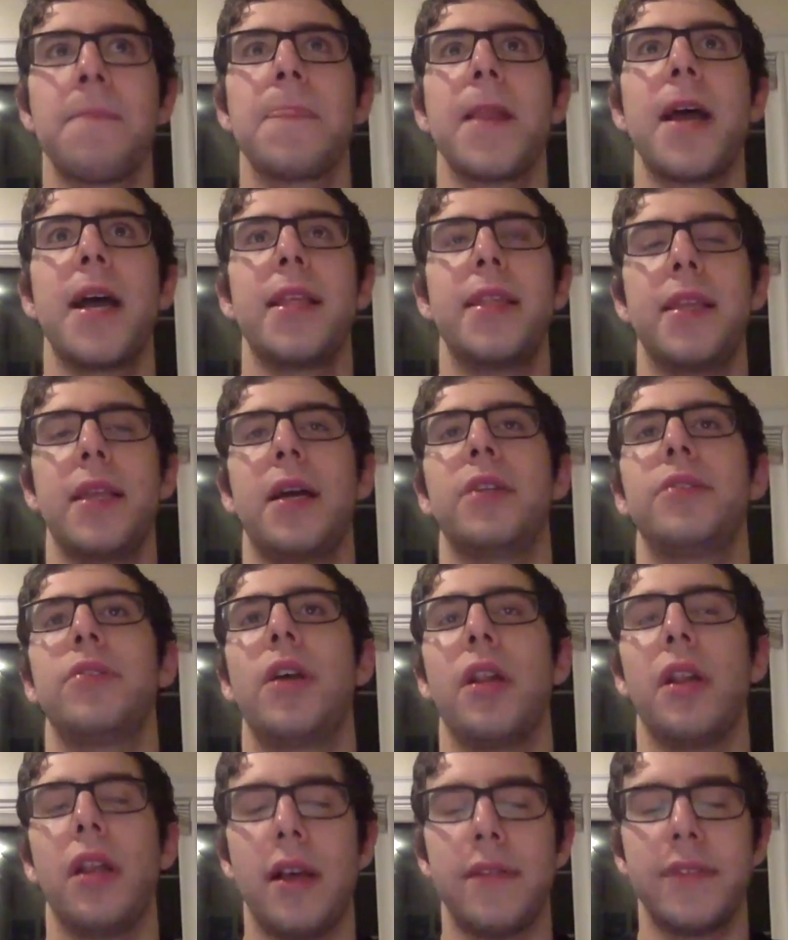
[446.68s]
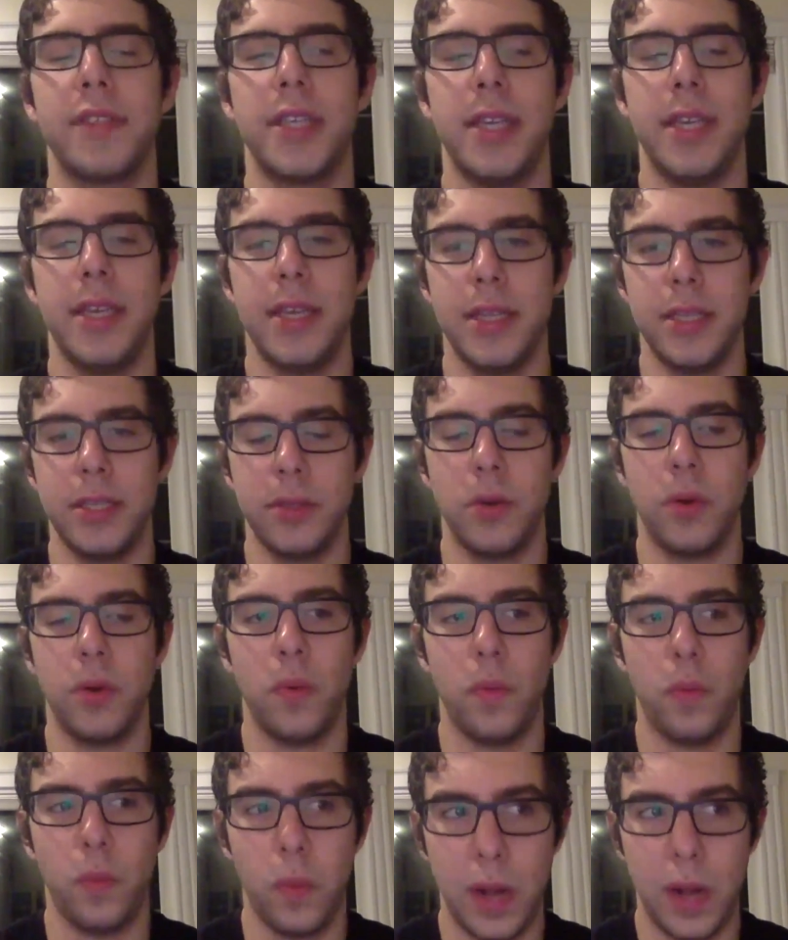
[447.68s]
I think Andrei Arlovsky is
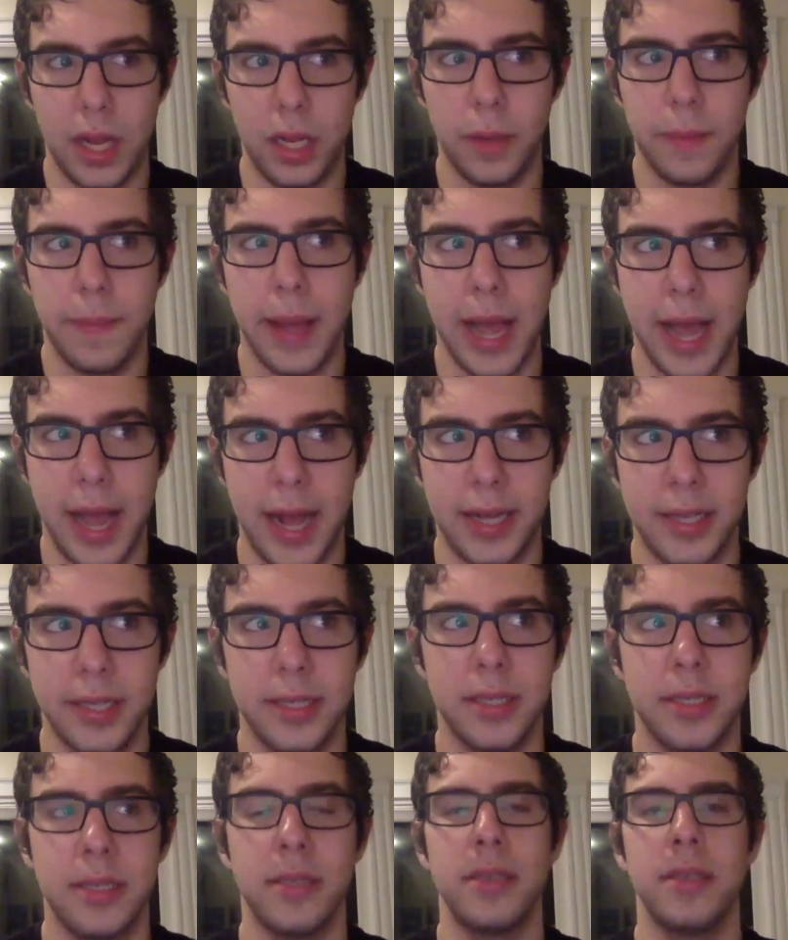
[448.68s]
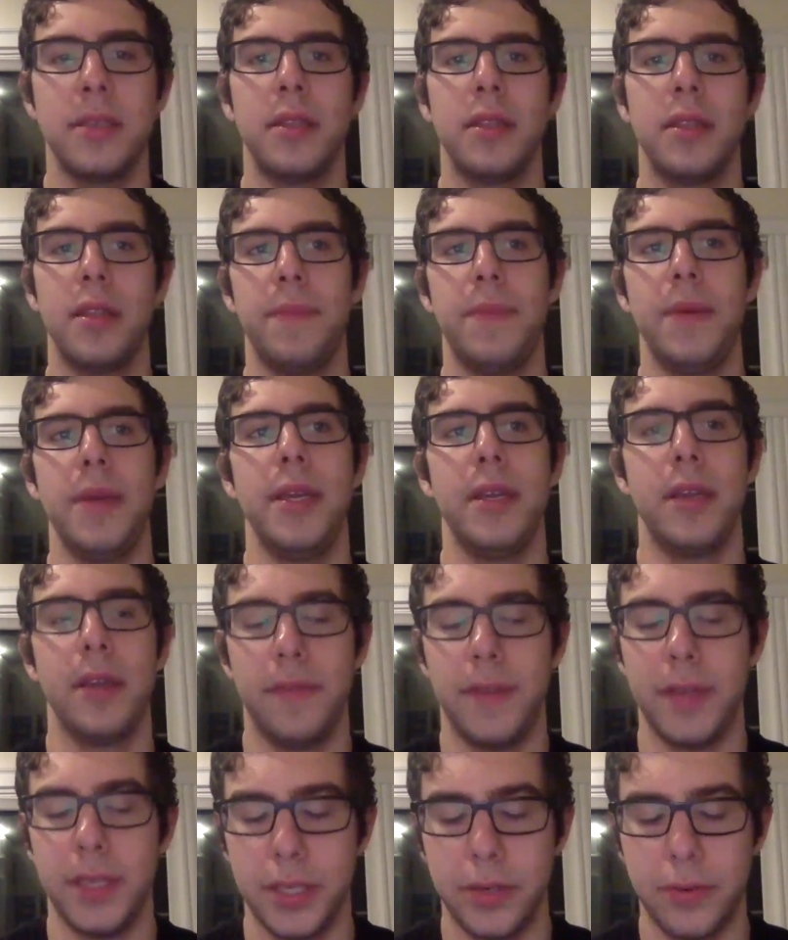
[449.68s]
well past the peak of
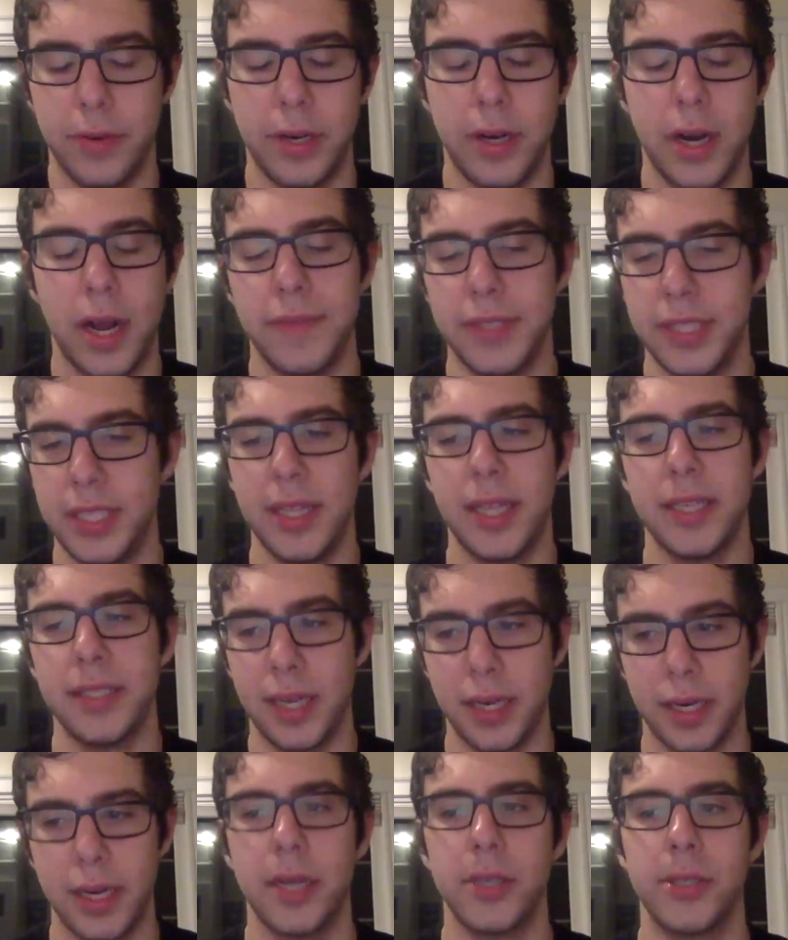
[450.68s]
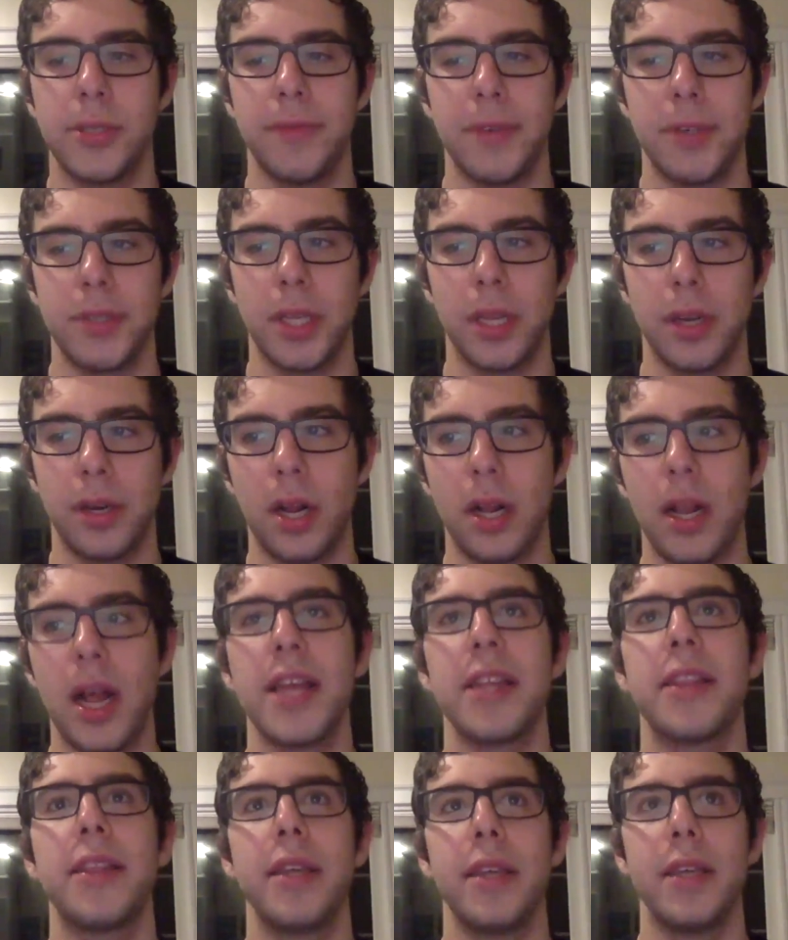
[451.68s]
his career. Obviously, that's not controversial at all. I
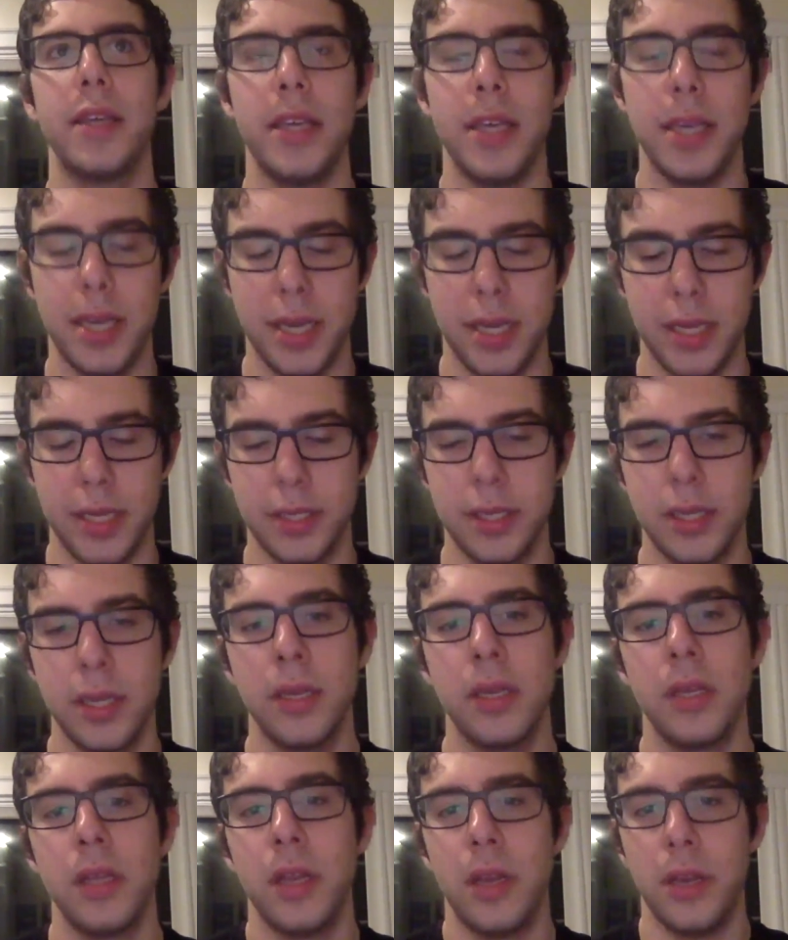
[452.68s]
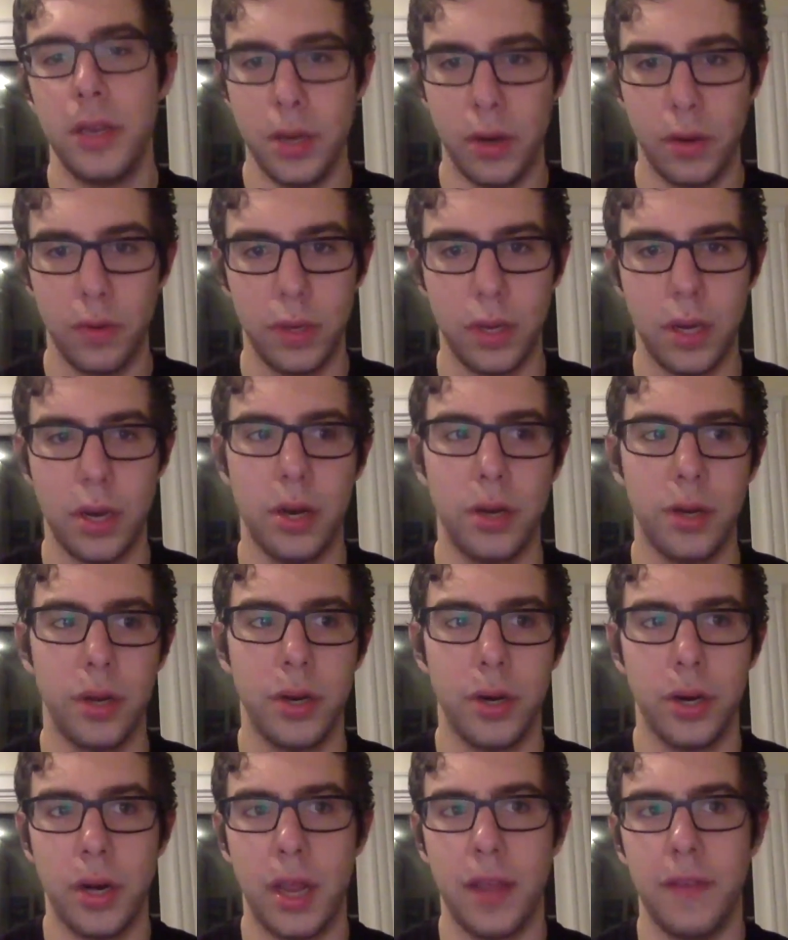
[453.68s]
think he is no
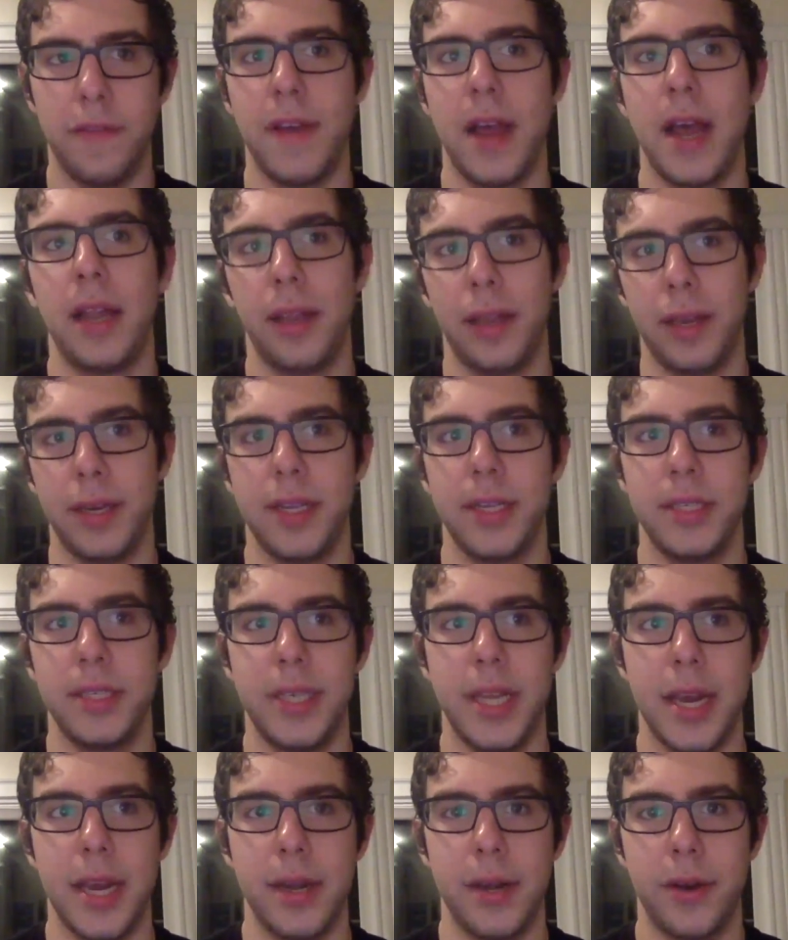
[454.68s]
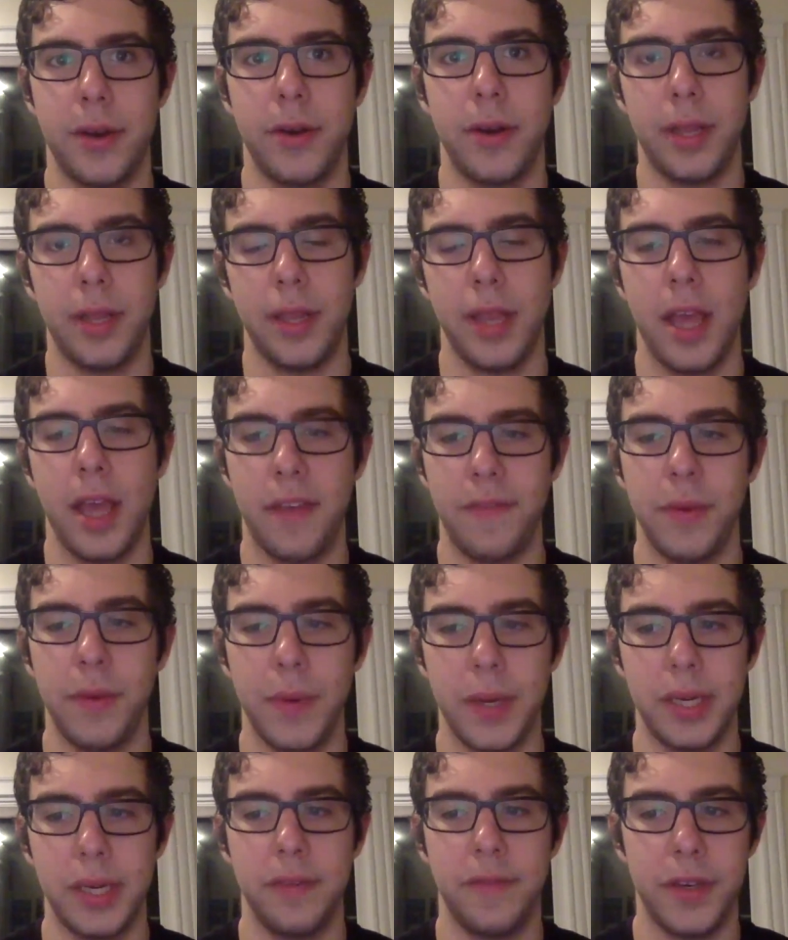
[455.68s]
longer a valid contender in the
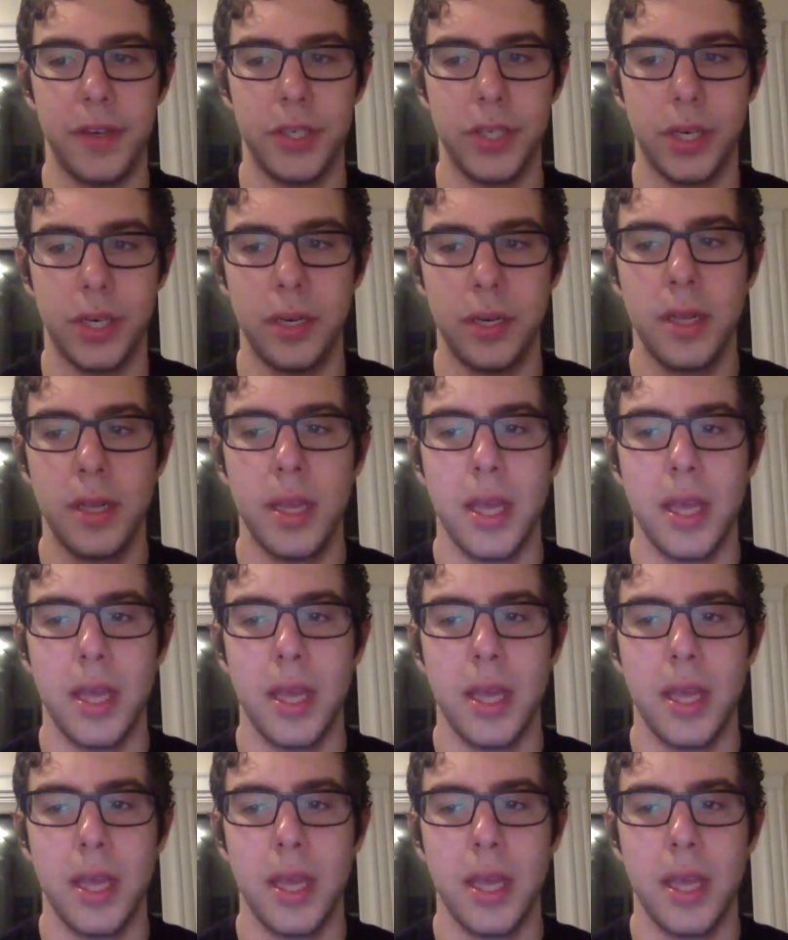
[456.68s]
heavyweight division.